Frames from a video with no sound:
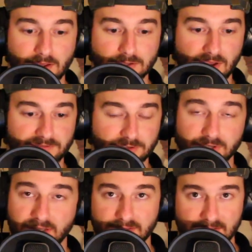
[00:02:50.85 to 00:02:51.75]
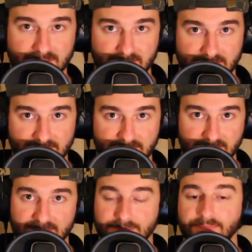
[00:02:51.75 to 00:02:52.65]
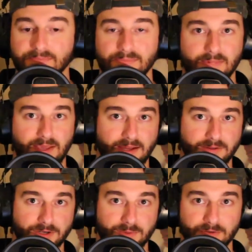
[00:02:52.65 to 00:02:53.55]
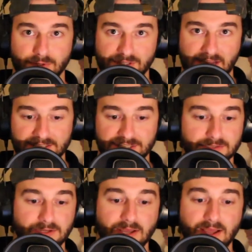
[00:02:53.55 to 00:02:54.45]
So after looking at these statistics and a little bit of projection,